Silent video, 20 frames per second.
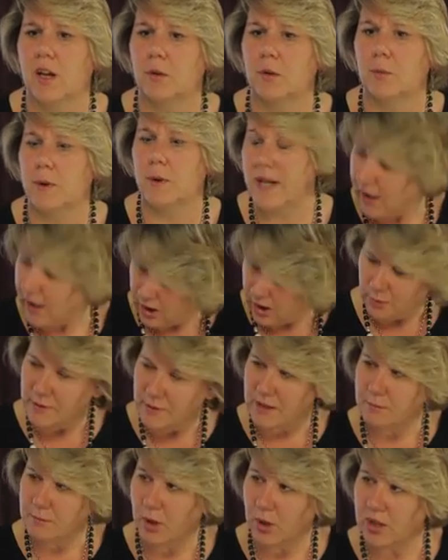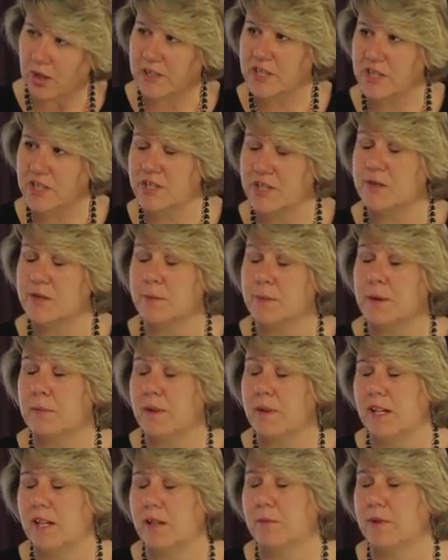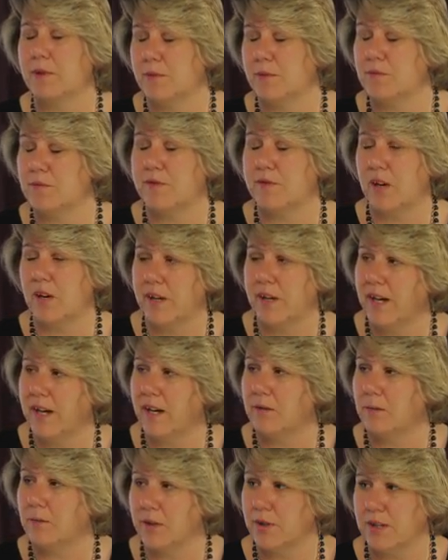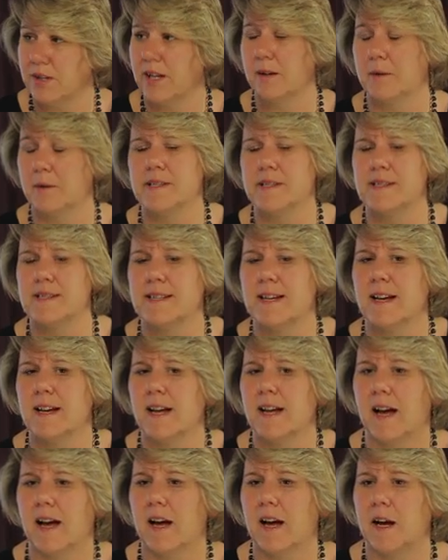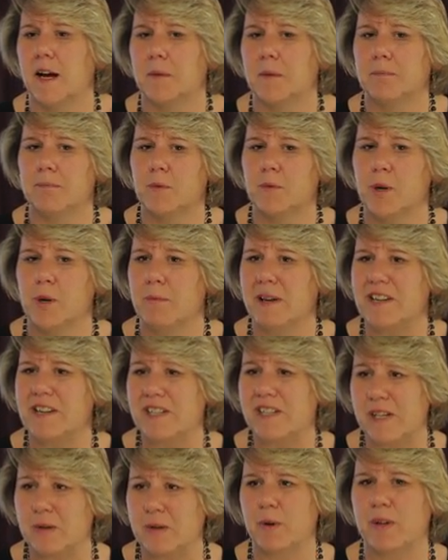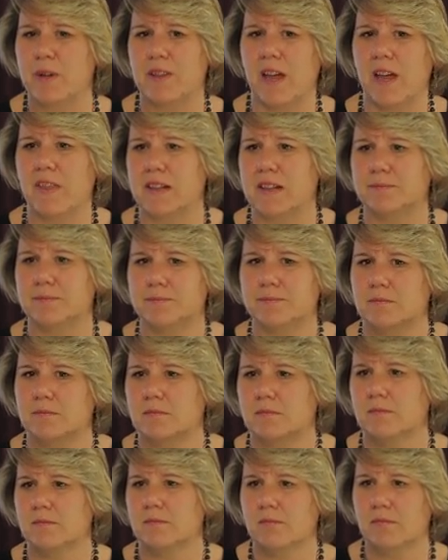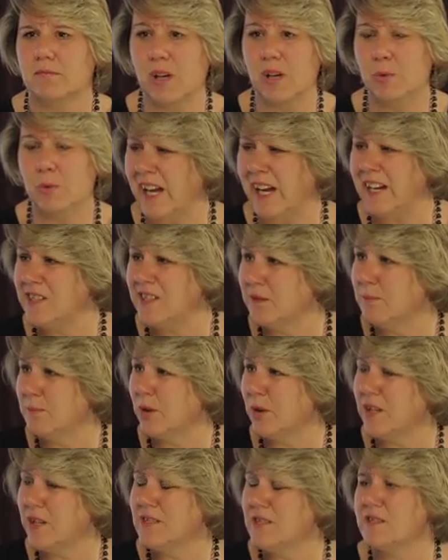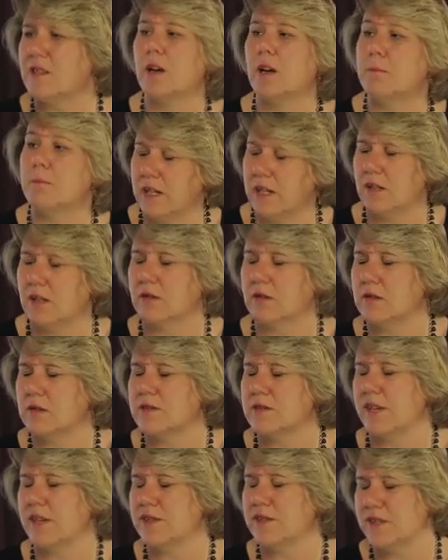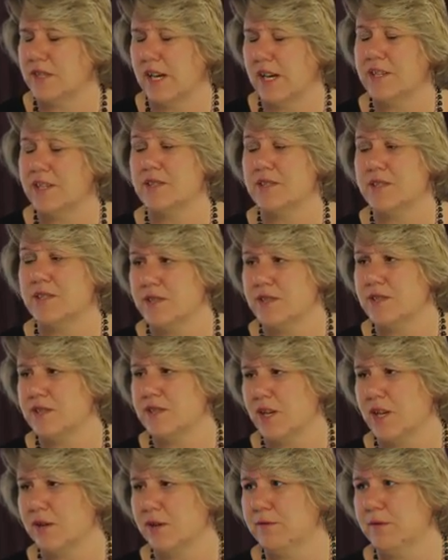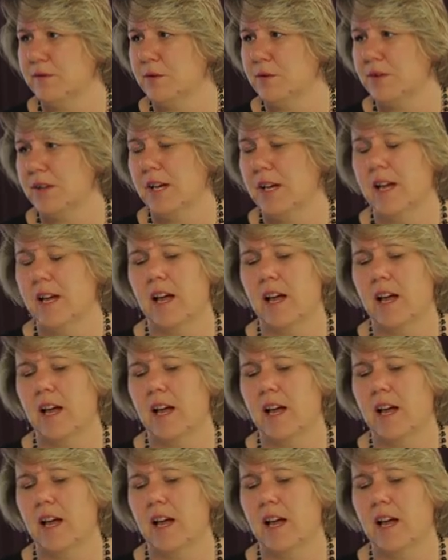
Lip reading: We are lobbying politicians. We're meeting with them to find out what the go is. We're meeting with other related bodies, so medical associations and so forth.